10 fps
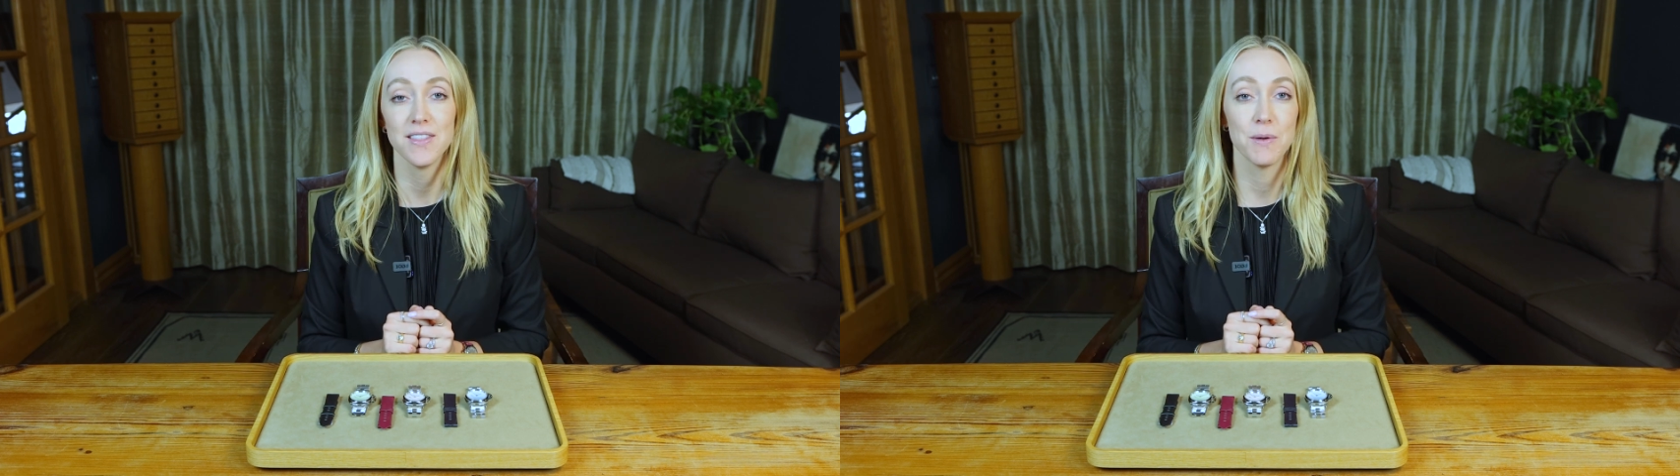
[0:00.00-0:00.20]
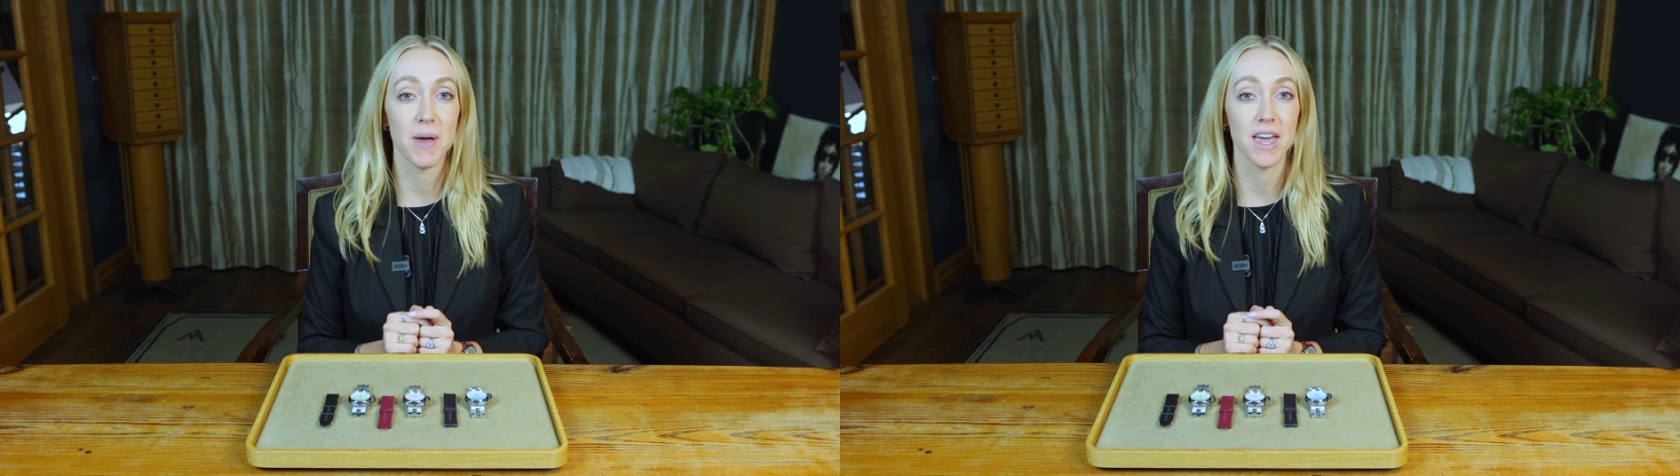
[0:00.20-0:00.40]

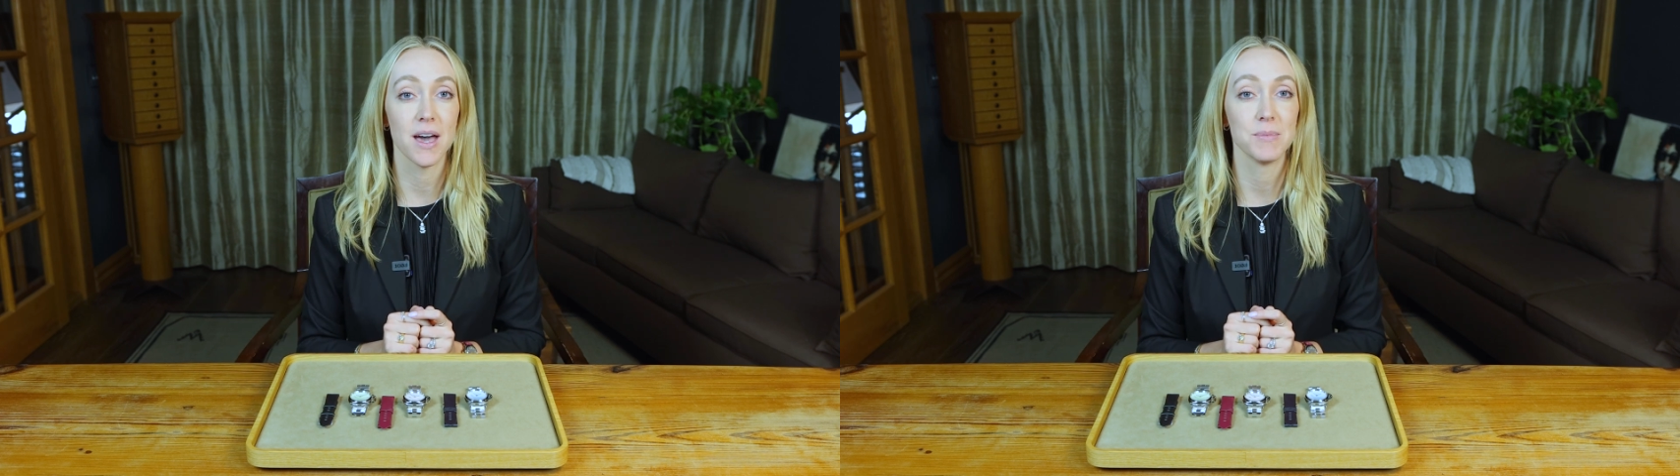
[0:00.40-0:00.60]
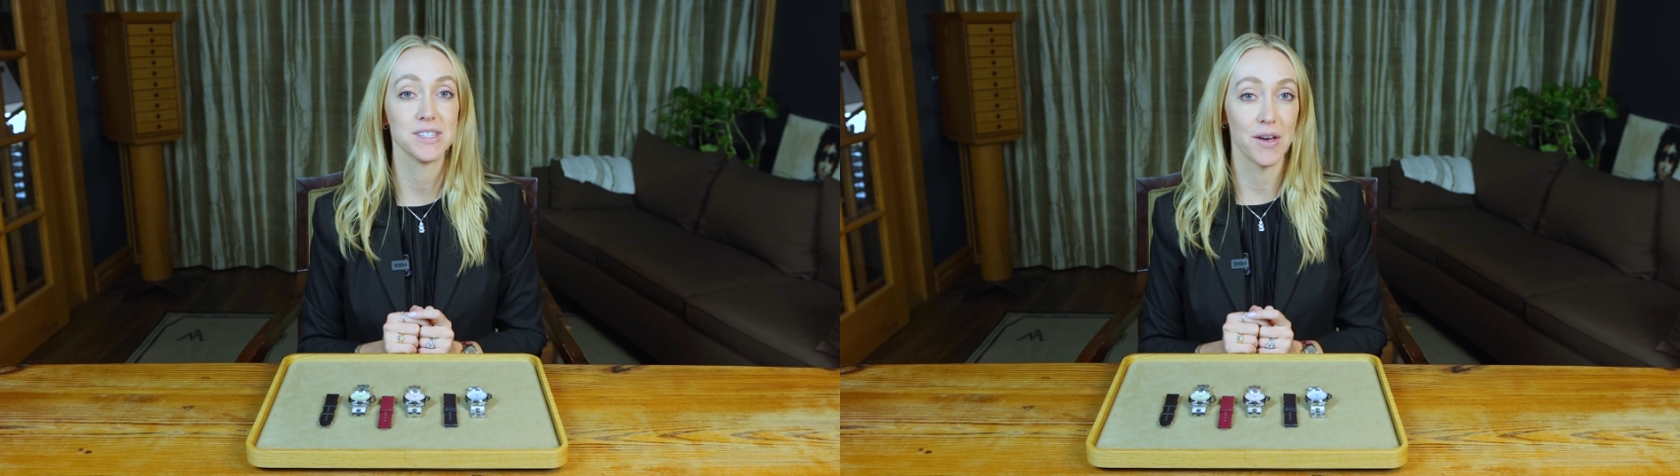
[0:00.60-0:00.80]
The
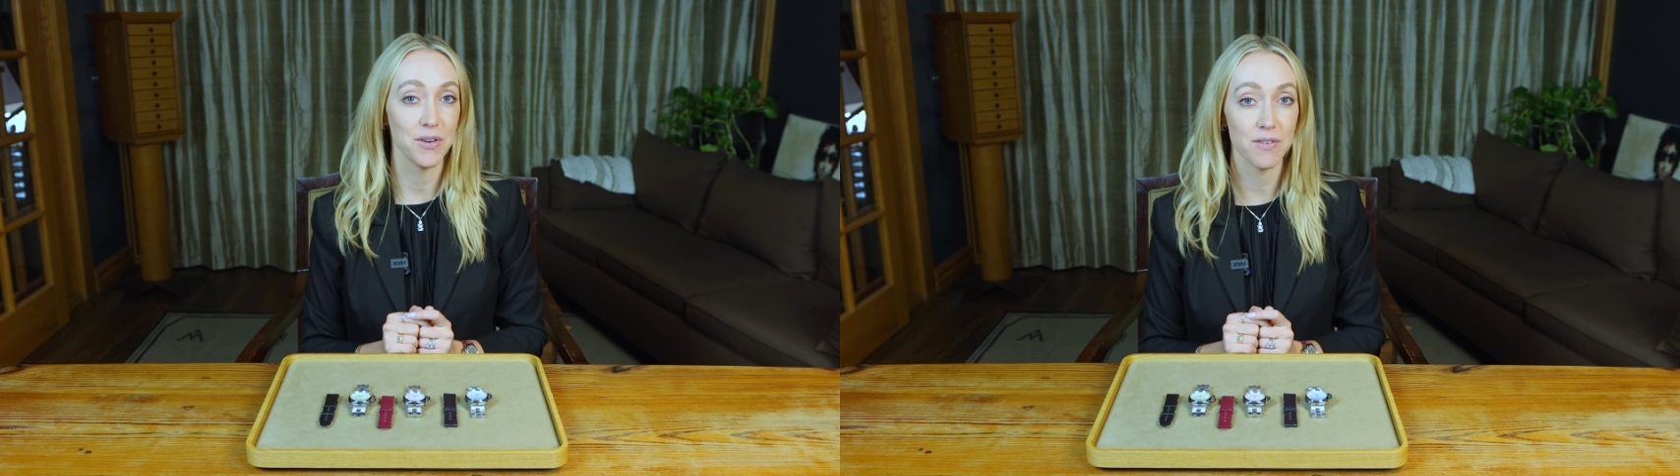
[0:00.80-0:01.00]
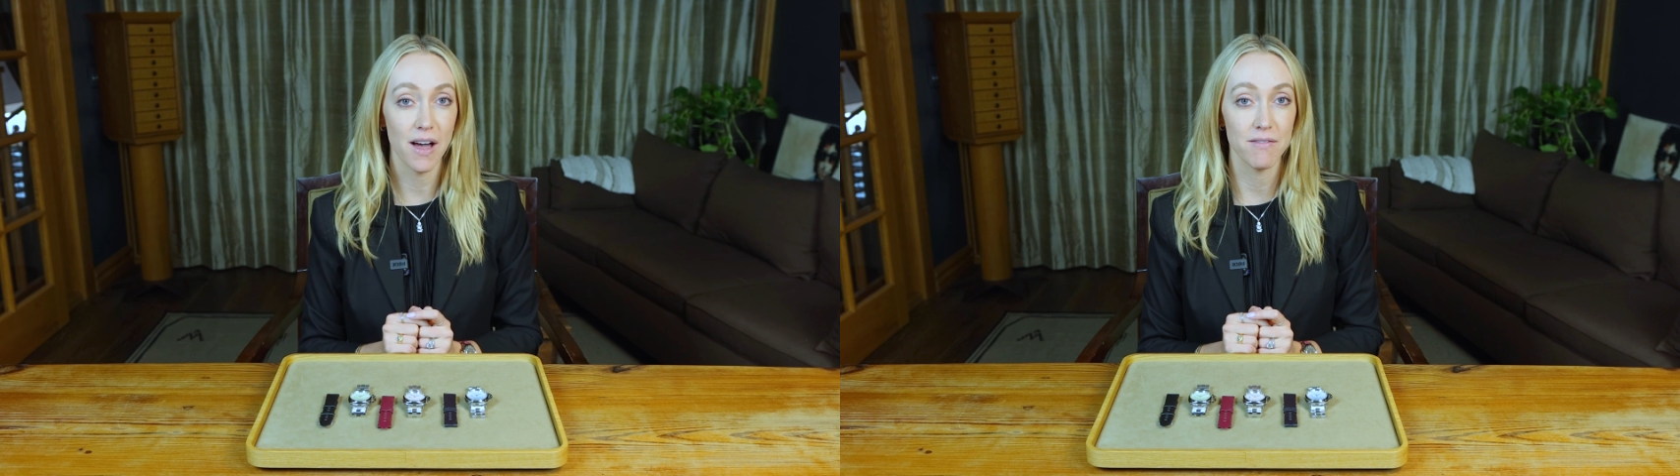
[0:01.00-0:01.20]

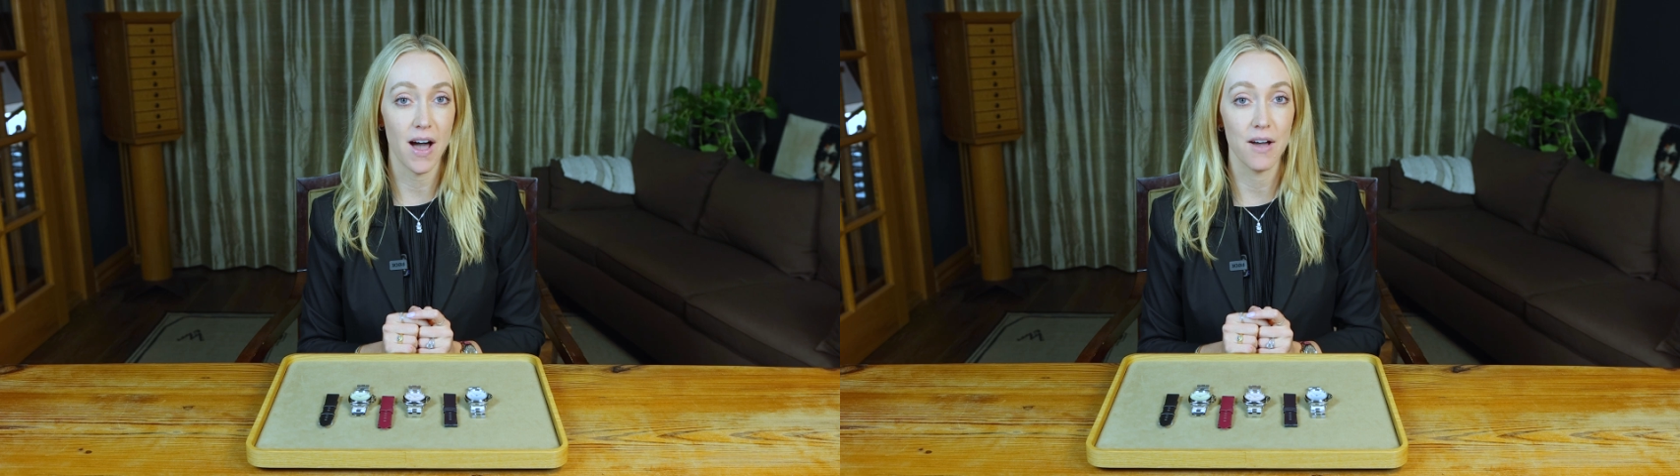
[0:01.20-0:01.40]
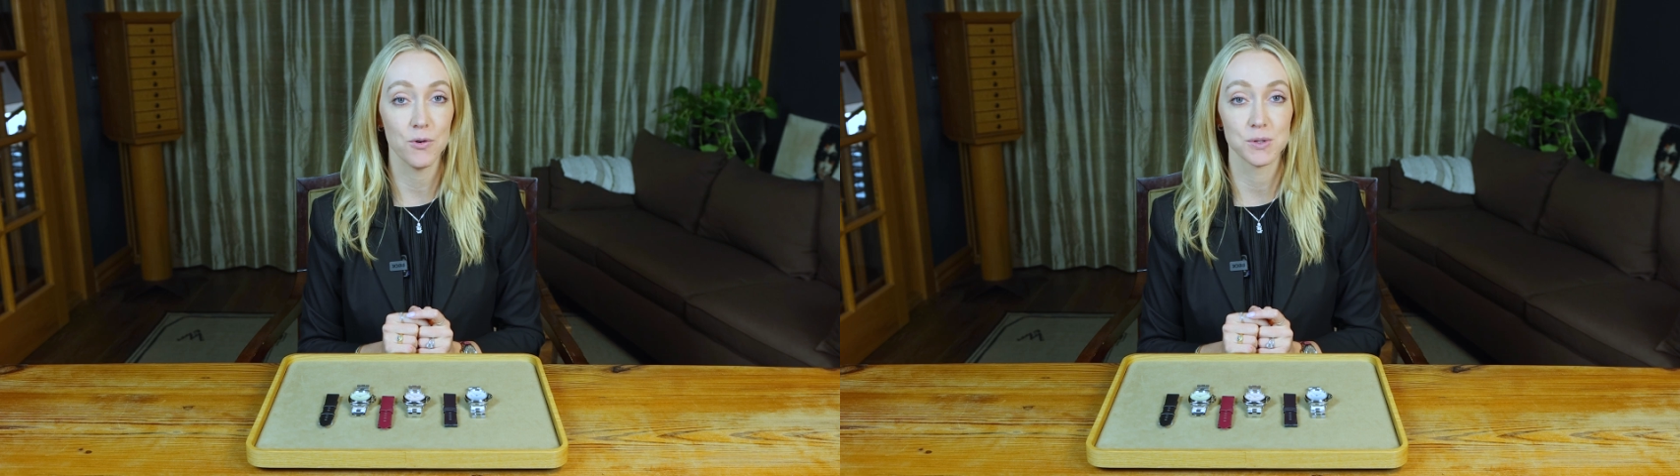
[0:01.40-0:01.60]

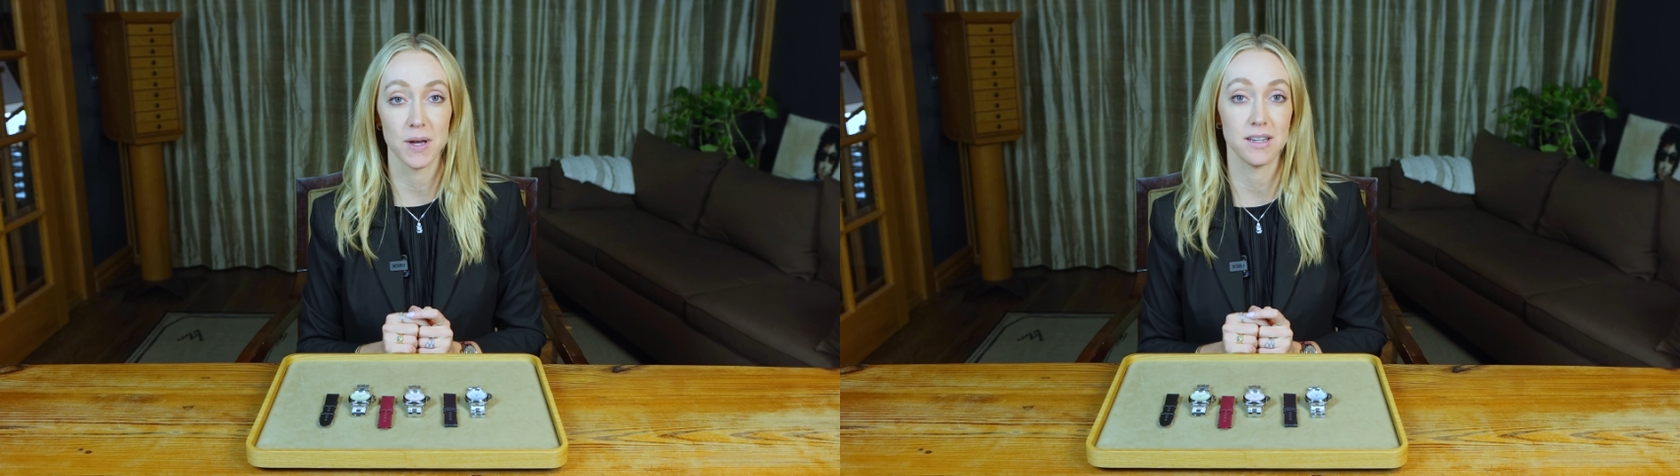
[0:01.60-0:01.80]
PAM01311 was my